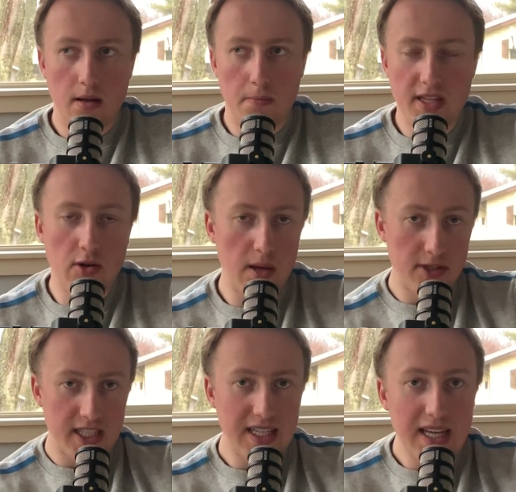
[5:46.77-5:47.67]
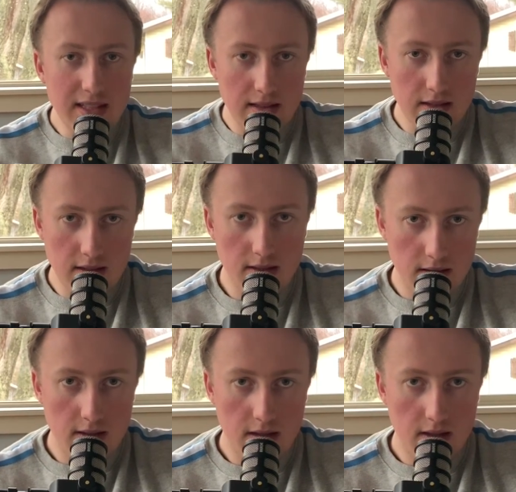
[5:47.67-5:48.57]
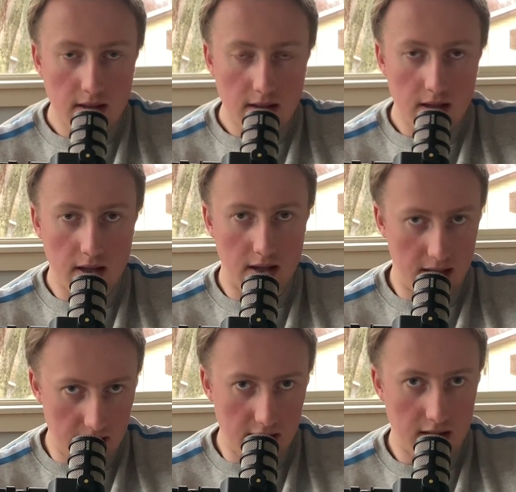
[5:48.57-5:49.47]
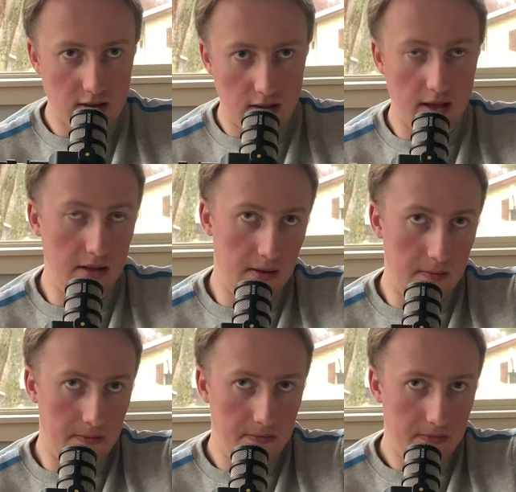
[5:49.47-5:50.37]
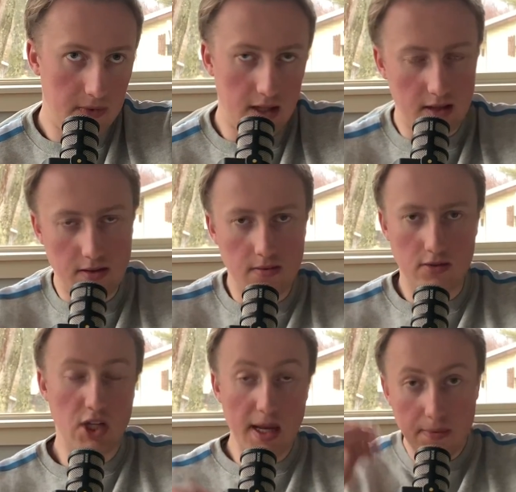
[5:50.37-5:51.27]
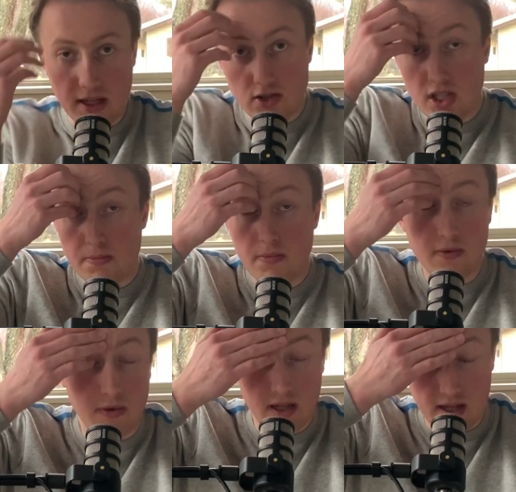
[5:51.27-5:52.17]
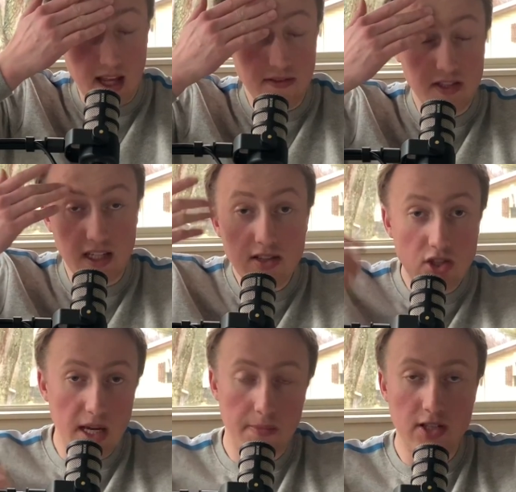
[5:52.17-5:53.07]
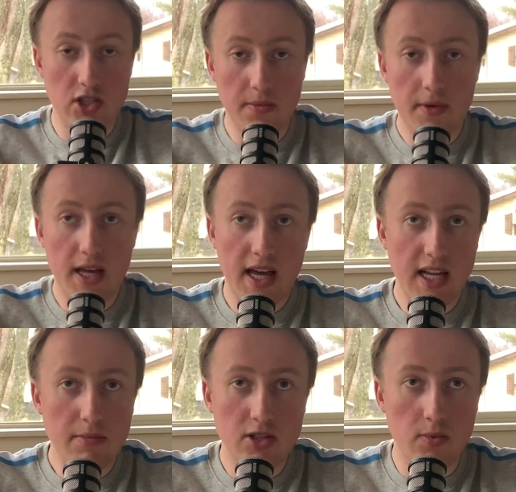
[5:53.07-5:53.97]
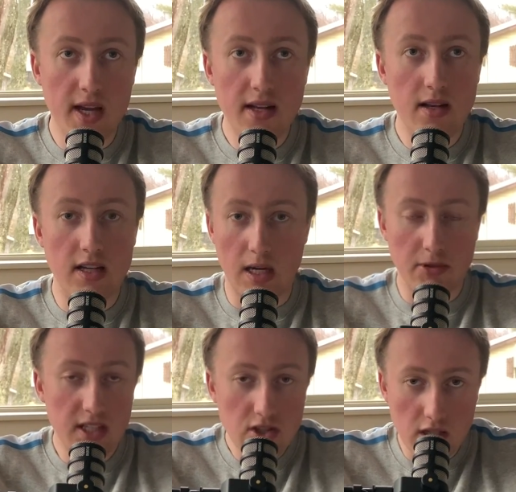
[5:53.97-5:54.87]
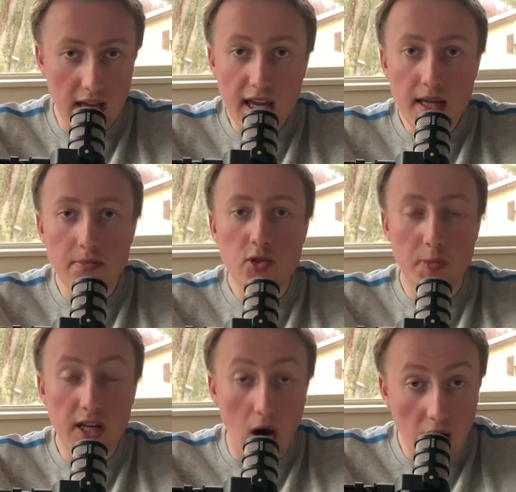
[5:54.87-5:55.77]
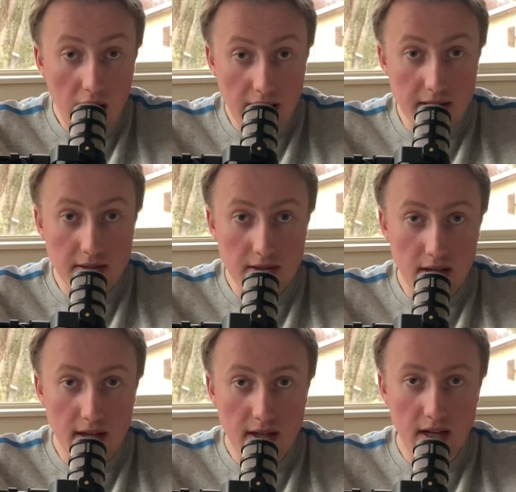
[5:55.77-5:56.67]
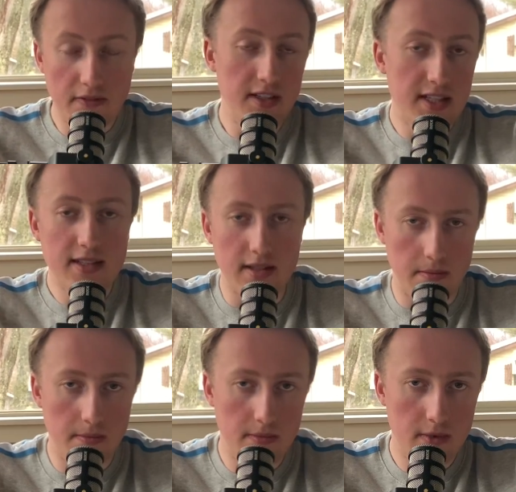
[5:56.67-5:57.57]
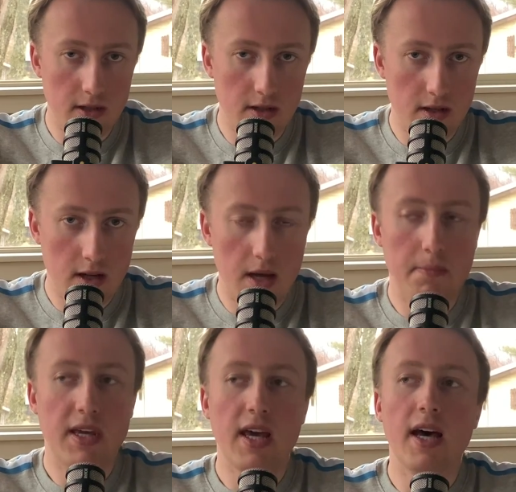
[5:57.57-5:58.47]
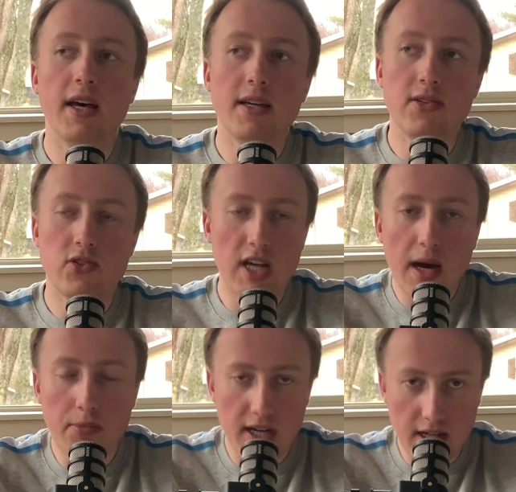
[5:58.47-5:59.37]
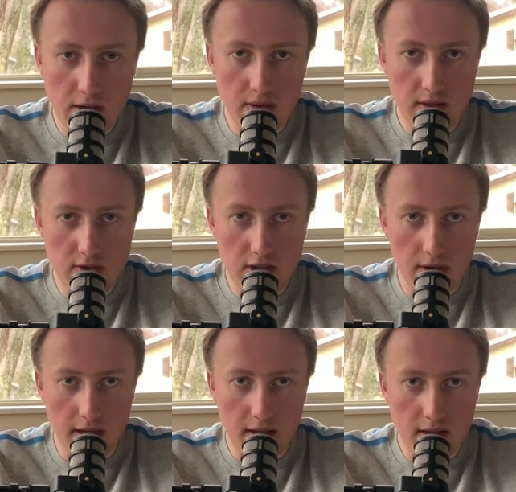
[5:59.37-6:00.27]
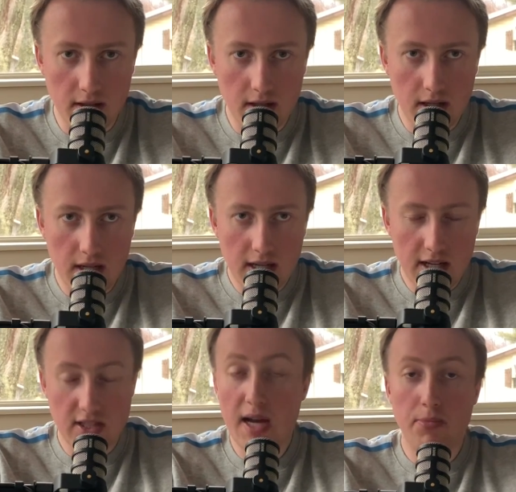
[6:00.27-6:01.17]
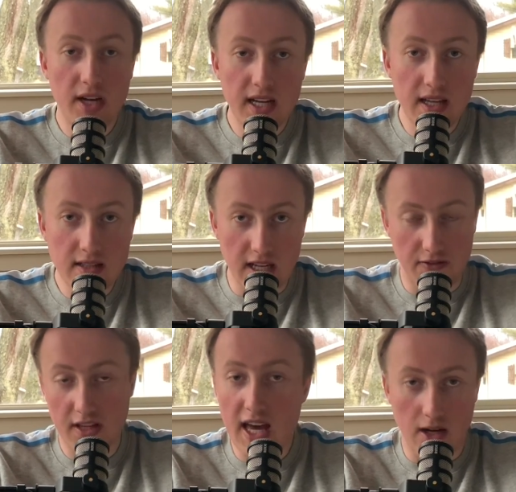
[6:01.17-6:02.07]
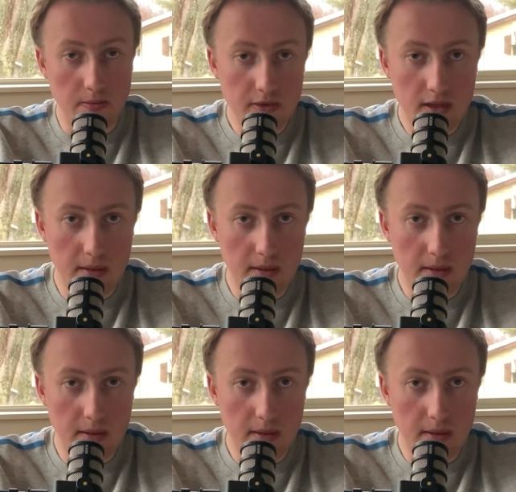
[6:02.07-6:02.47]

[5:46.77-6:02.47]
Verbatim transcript: But they were able to get uh, uh, um, a championship, uh, an AFC East championship, and able to win double digit games because of the system, because Tom Brady knew what he was doing. Now, Tom Brady definitely helped.